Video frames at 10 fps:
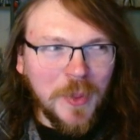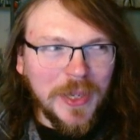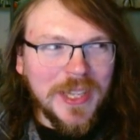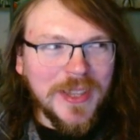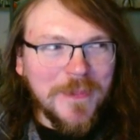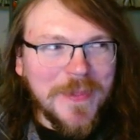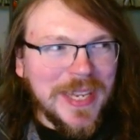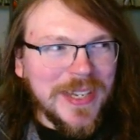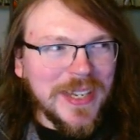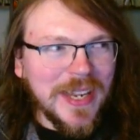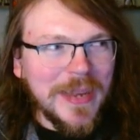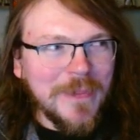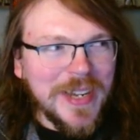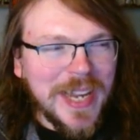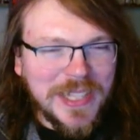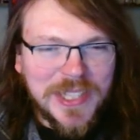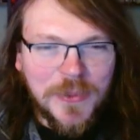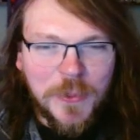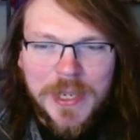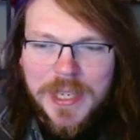But in the meantime,
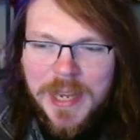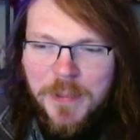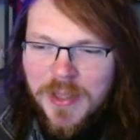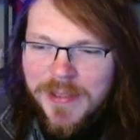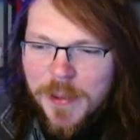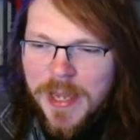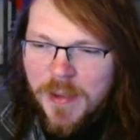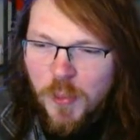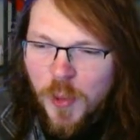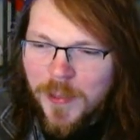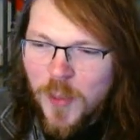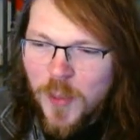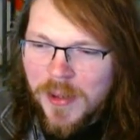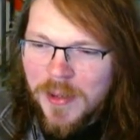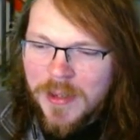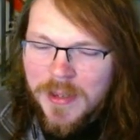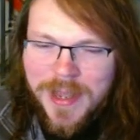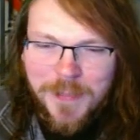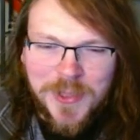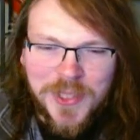next week, I believe we have one more
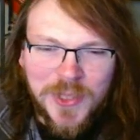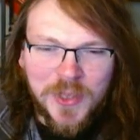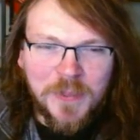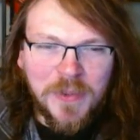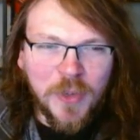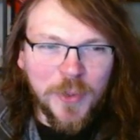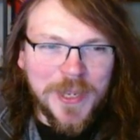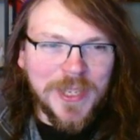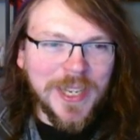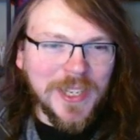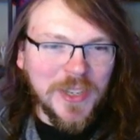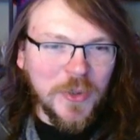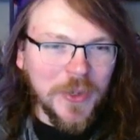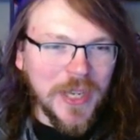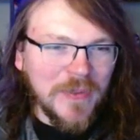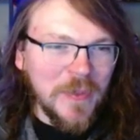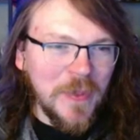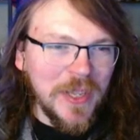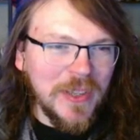episode before we get into Toriyama month.